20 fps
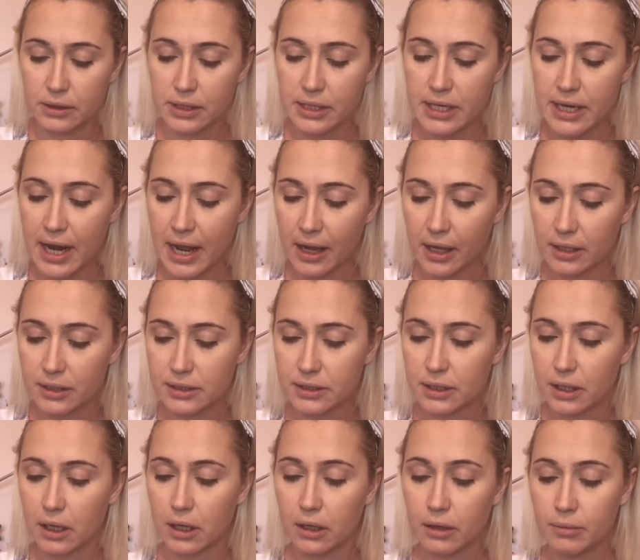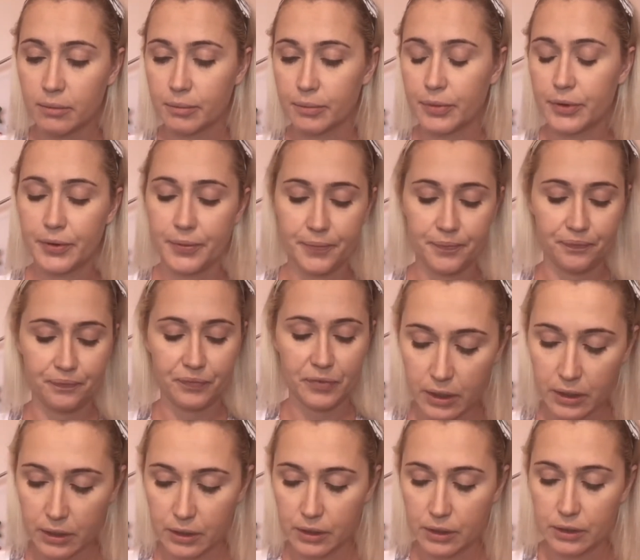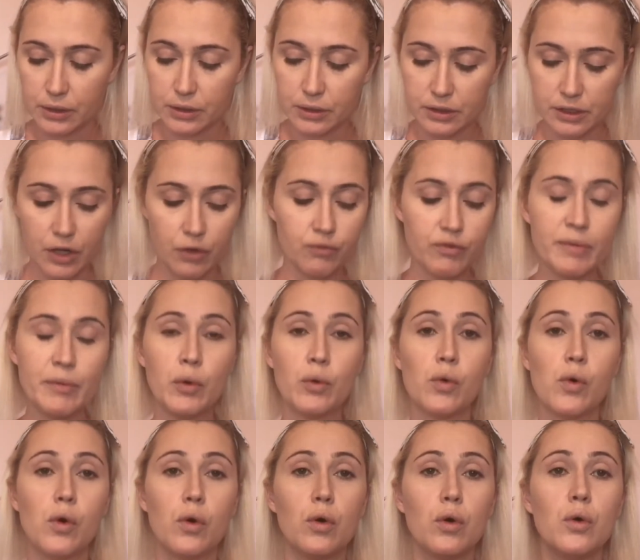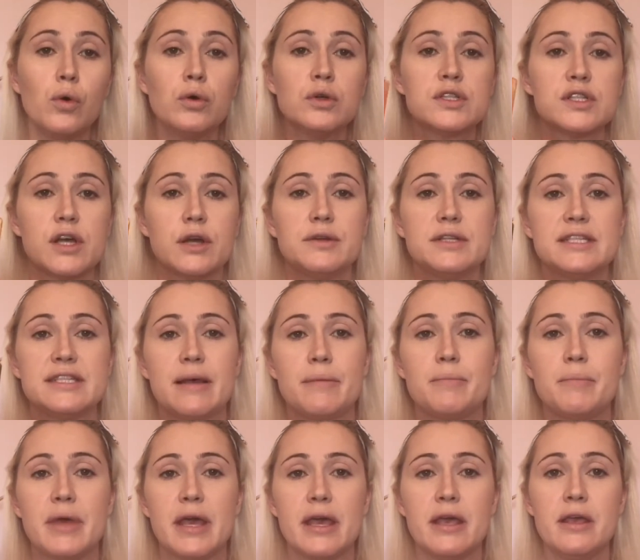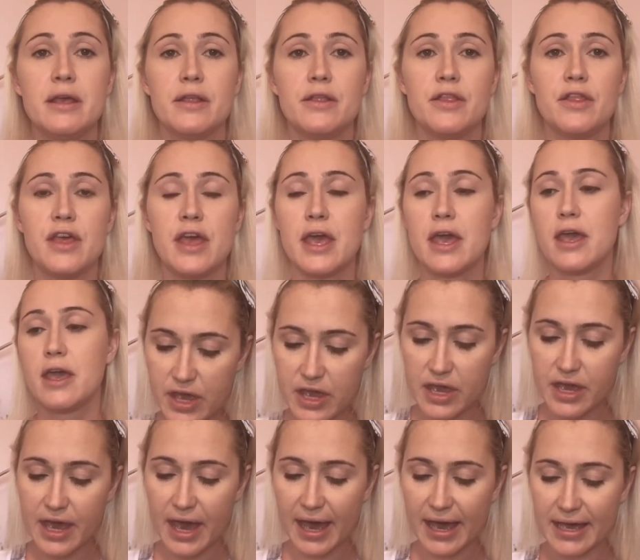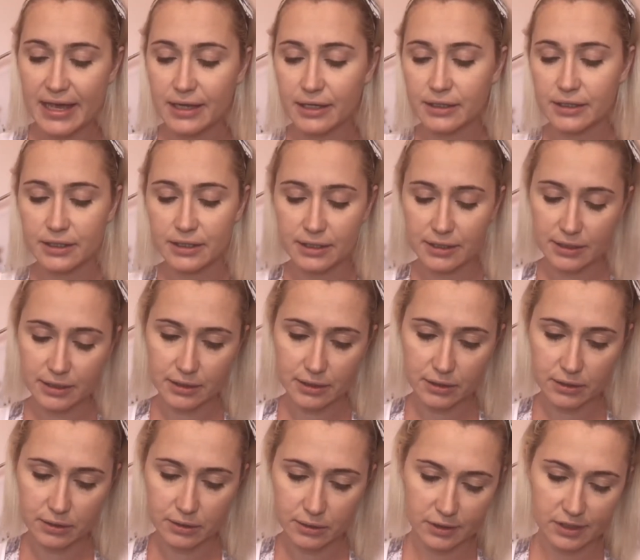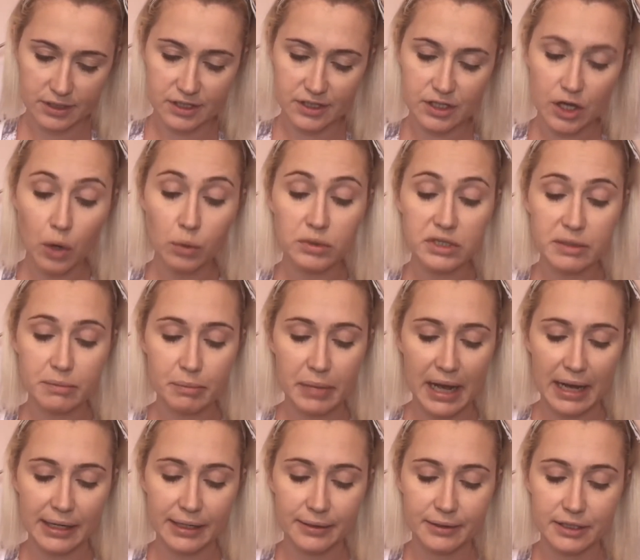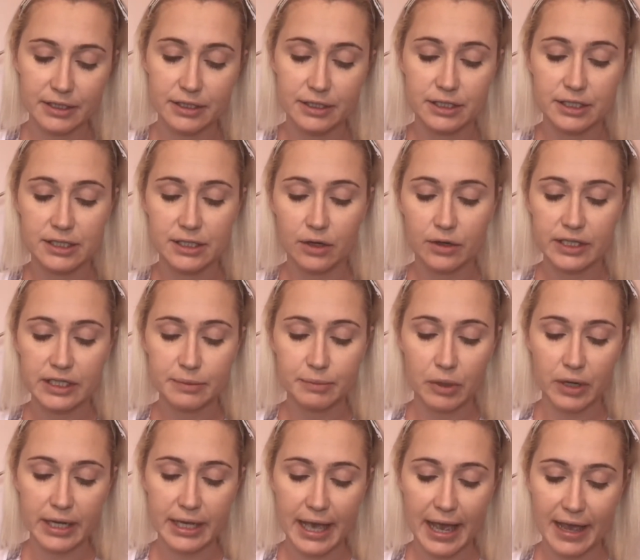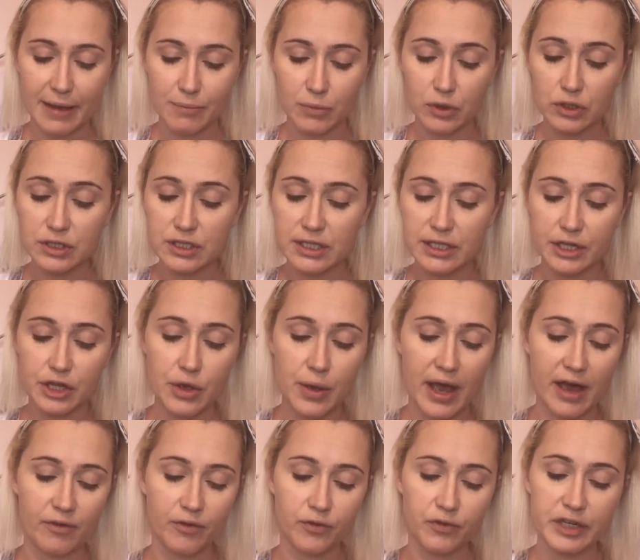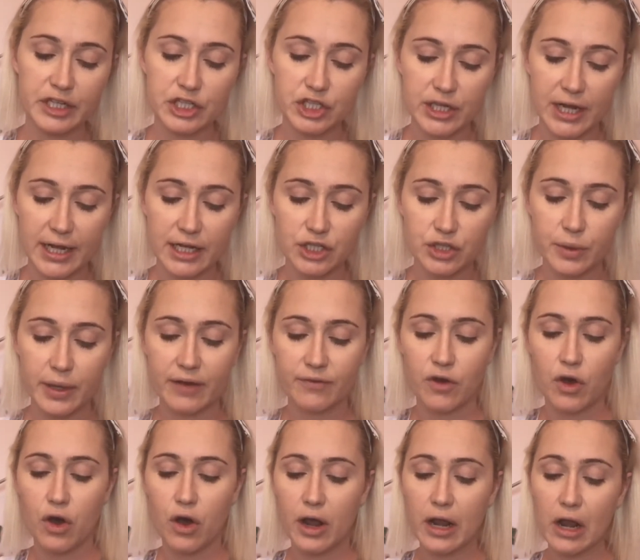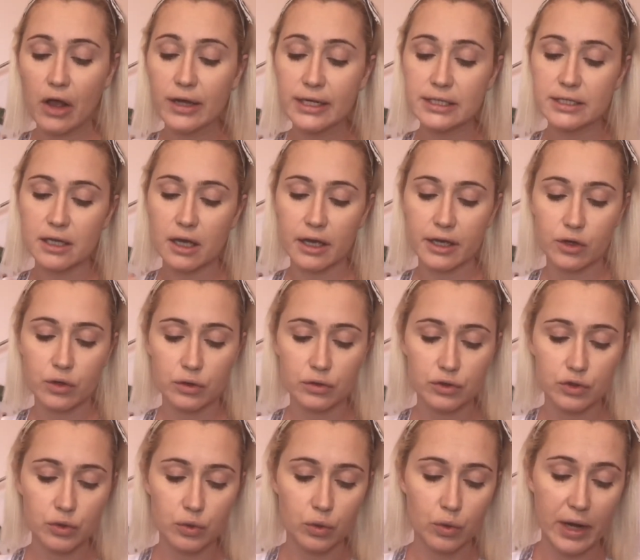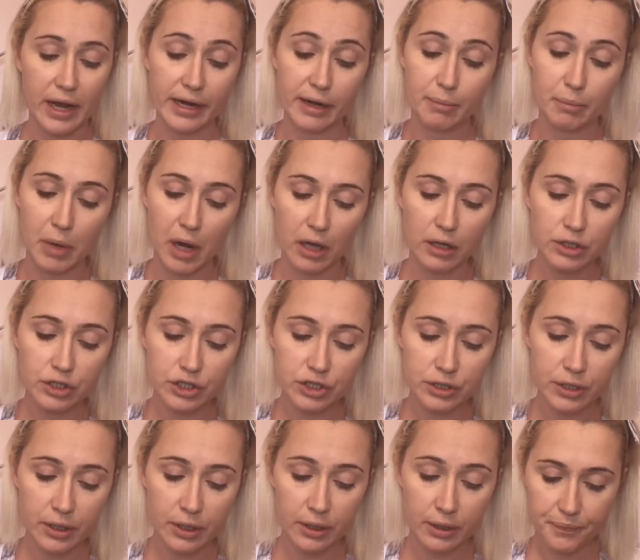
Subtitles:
Next up, so Rimmel also sent me the Kate sculpting palette. It's designed by Kate Moss. You have 3 shades. You have a highlight, a contour and a blush.